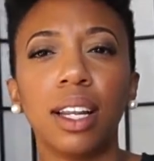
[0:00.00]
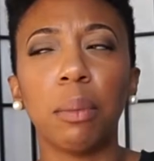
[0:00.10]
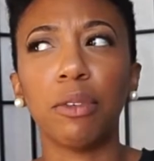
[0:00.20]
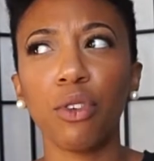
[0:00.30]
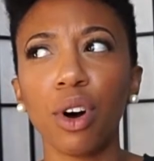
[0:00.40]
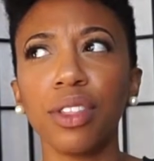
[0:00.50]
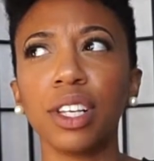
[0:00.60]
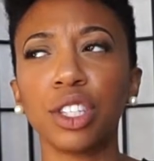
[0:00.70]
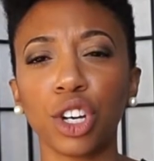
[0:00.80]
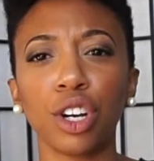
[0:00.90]
Now, before
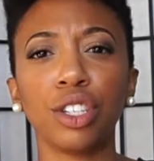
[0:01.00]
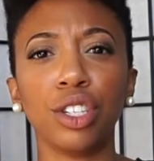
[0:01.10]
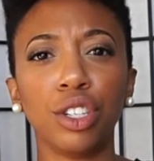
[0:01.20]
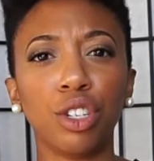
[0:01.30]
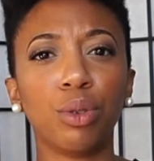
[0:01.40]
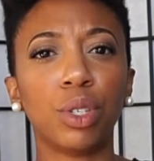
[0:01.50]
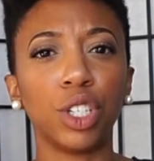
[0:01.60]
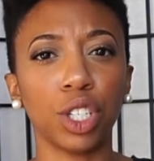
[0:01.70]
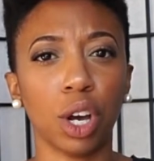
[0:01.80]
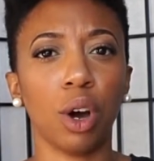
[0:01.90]
this turns into a
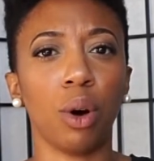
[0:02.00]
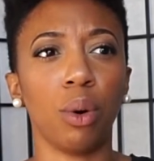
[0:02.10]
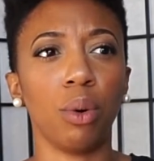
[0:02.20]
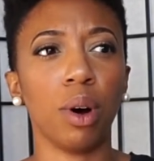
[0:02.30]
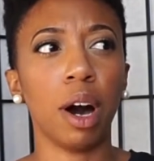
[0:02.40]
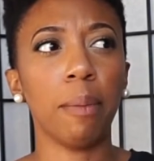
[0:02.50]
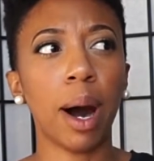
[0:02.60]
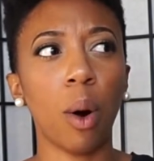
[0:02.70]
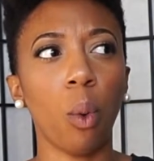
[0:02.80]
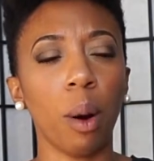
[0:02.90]
show
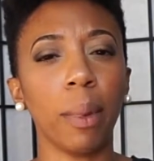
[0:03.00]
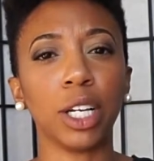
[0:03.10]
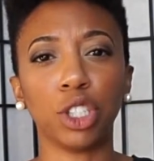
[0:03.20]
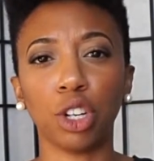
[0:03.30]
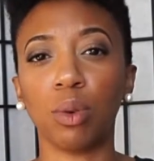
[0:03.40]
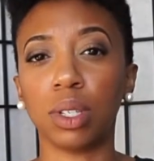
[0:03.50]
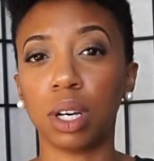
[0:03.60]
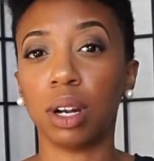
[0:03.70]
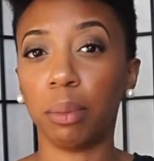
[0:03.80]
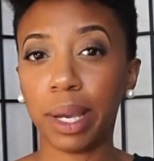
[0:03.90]
about what my show is
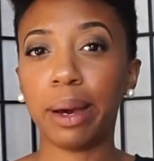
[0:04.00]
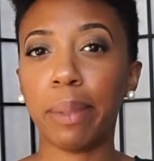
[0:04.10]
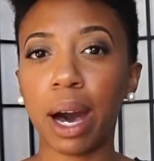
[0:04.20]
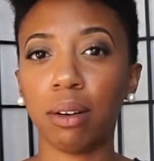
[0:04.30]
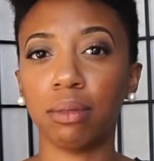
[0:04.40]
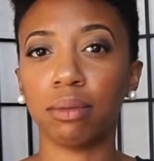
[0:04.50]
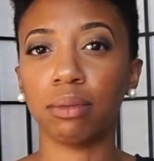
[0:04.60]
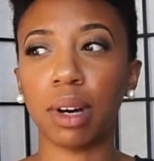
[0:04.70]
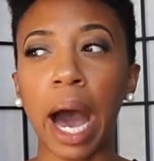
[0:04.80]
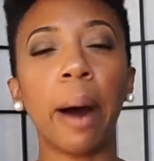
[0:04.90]
going to be about,
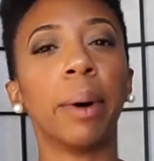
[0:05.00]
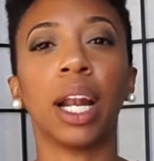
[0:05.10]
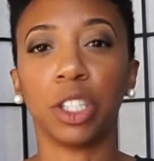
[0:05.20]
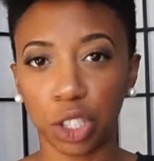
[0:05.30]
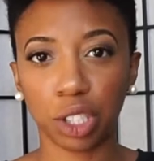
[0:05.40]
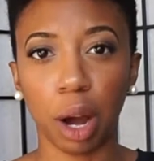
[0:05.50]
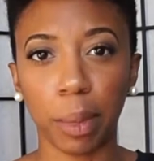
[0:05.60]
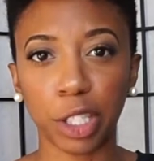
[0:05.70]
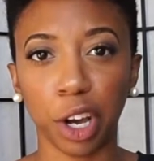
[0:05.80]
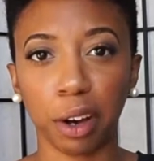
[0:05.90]
how about I just start
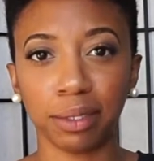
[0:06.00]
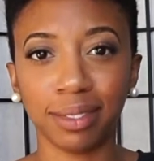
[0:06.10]
my show?